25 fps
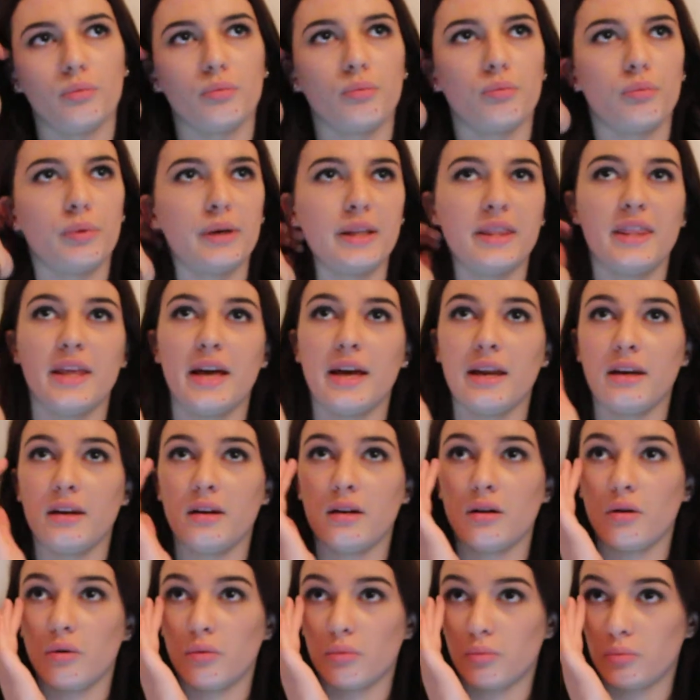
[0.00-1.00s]
We
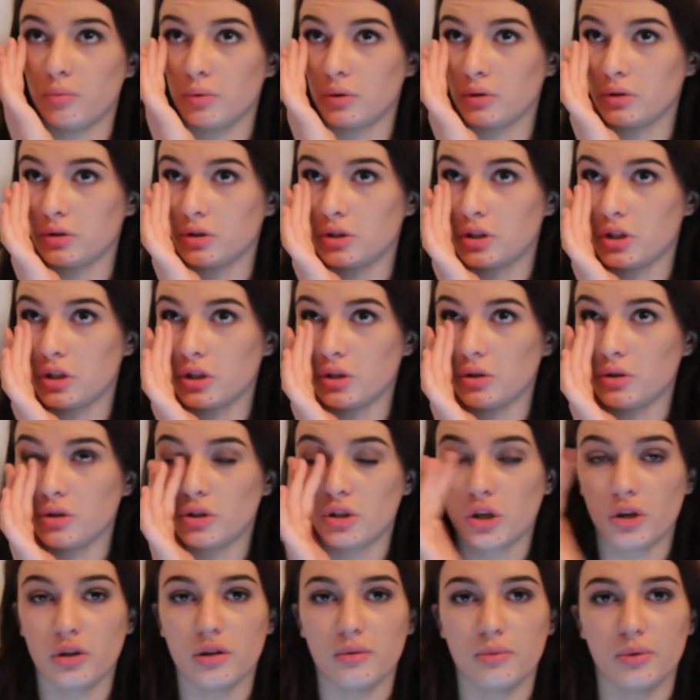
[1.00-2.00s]
then want to
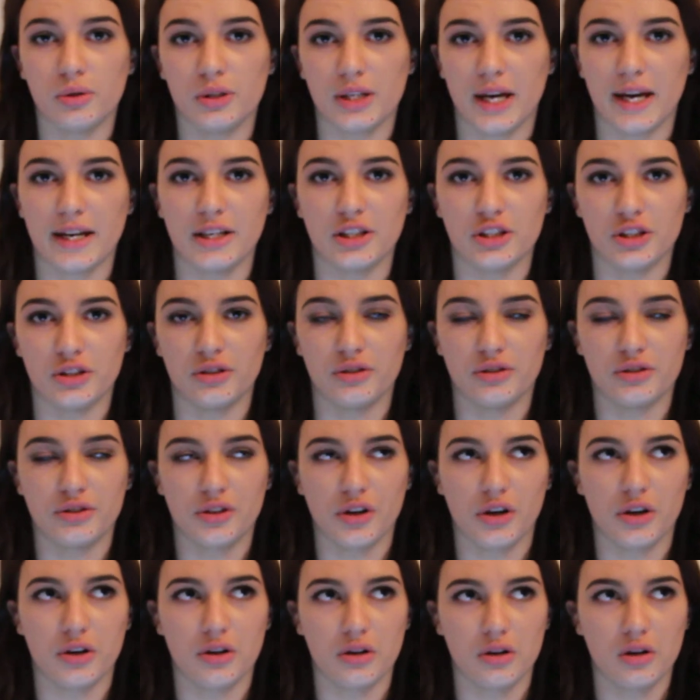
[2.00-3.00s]
show the mutation,
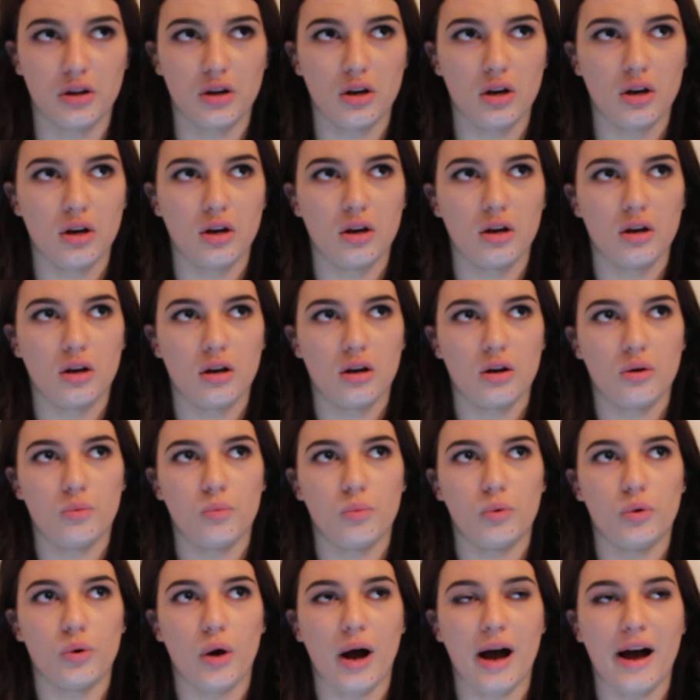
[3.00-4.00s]
so
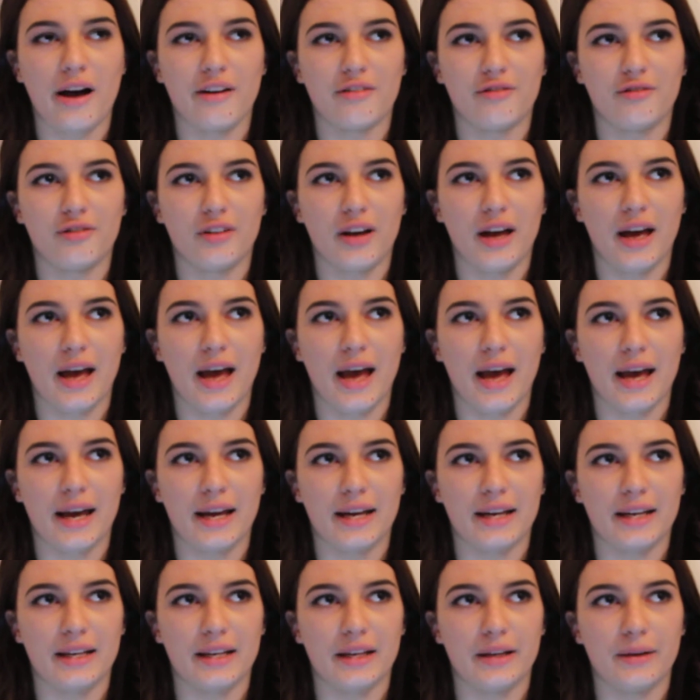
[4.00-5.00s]
we'll have
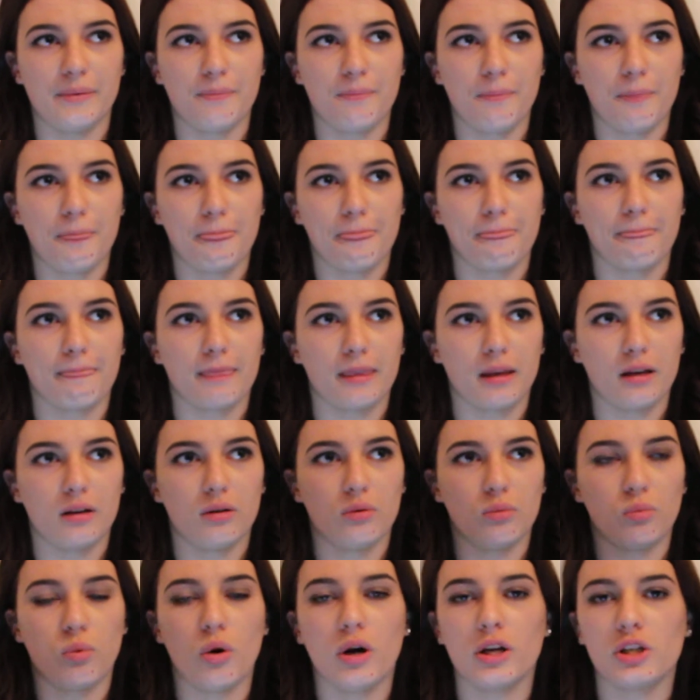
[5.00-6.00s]
a
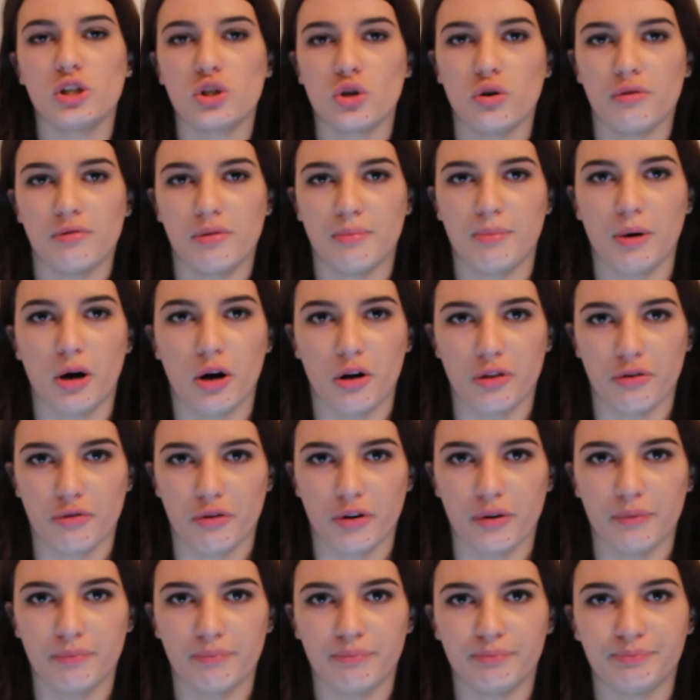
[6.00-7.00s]
wide shot of the
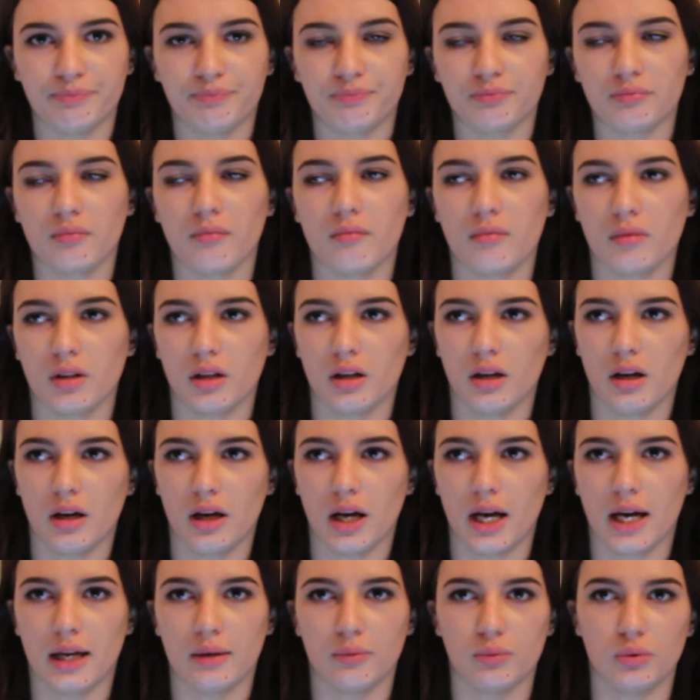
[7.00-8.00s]
bathroom,
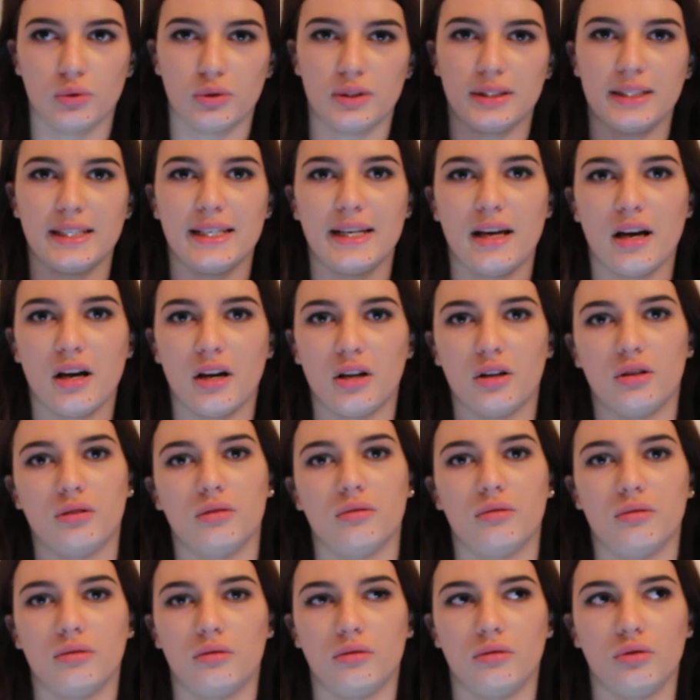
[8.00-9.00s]
and we'll see her
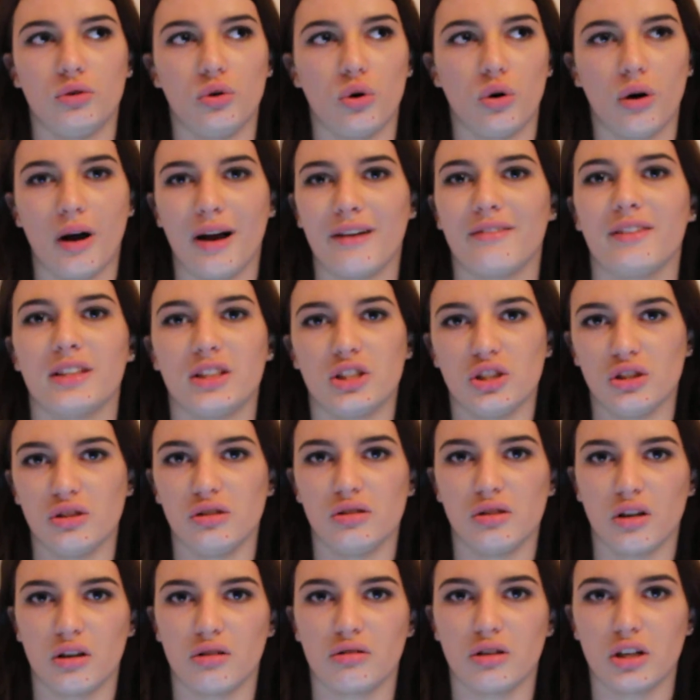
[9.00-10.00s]
not having to
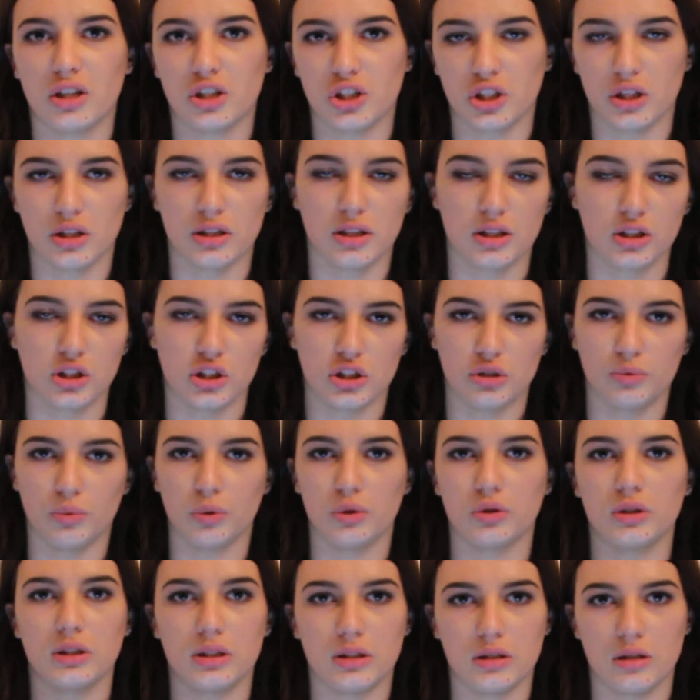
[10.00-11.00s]
use her crutches as she
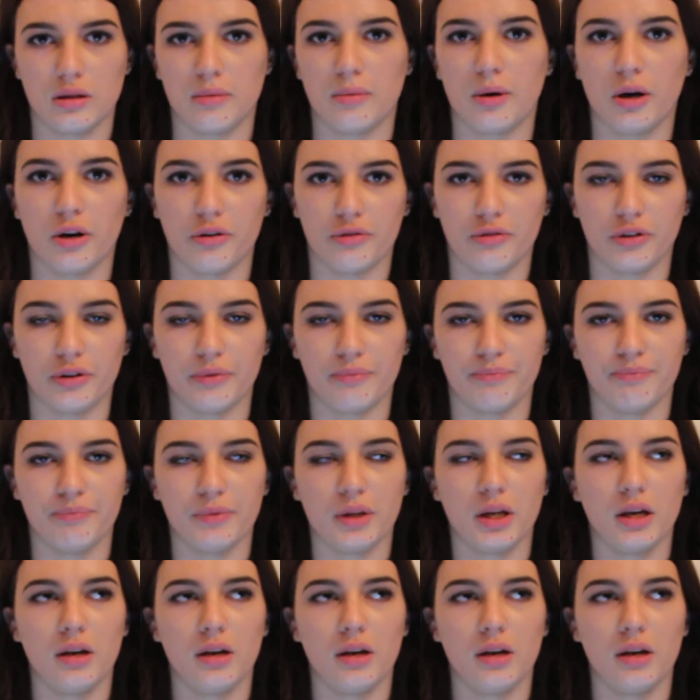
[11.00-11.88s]
walks into the bathroom.